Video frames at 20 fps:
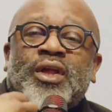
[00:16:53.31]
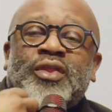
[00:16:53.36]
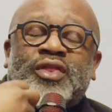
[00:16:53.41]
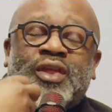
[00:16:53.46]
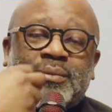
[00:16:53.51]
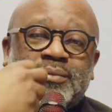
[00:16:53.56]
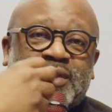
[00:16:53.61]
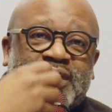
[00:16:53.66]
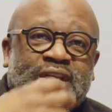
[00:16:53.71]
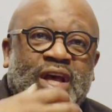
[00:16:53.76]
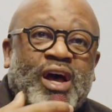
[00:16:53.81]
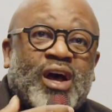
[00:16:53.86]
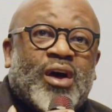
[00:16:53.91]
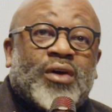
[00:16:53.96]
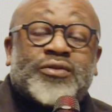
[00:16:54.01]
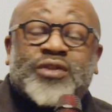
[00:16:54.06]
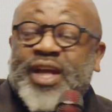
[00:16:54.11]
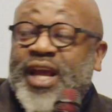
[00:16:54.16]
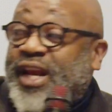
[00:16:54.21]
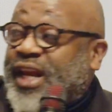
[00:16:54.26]

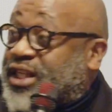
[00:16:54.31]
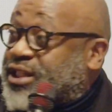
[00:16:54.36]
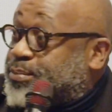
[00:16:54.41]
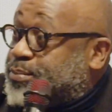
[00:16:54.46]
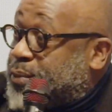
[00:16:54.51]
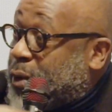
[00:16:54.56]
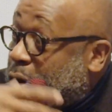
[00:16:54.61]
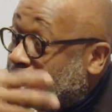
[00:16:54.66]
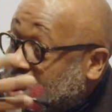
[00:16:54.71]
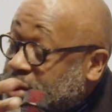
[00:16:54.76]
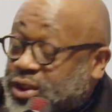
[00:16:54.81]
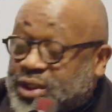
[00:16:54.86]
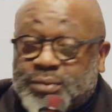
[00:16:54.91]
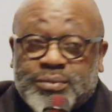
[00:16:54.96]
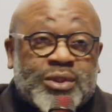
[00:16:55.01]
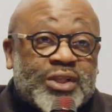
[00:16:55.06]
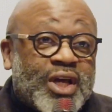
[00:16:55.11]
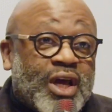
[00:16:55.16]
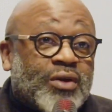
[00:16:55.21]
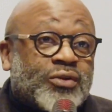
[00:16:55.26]
themselves and expose
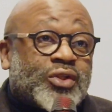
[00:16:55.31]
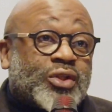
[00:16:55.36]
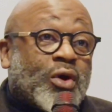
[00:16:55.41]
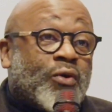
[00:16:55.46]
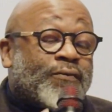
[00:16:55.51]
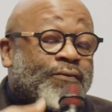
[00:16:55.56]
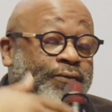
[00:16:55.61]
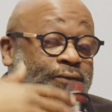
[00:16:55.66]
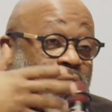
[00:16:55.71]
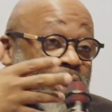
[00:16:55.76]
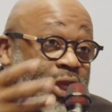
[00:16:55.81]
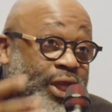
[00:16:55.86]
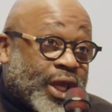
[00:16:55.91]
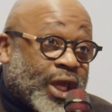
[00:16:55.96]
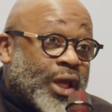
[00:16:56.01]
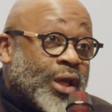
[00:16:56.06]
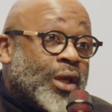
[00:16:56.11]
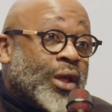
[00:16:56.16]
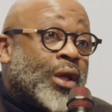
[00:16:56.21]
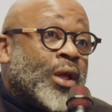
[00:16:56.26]
themselves so
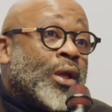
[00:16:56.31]
fully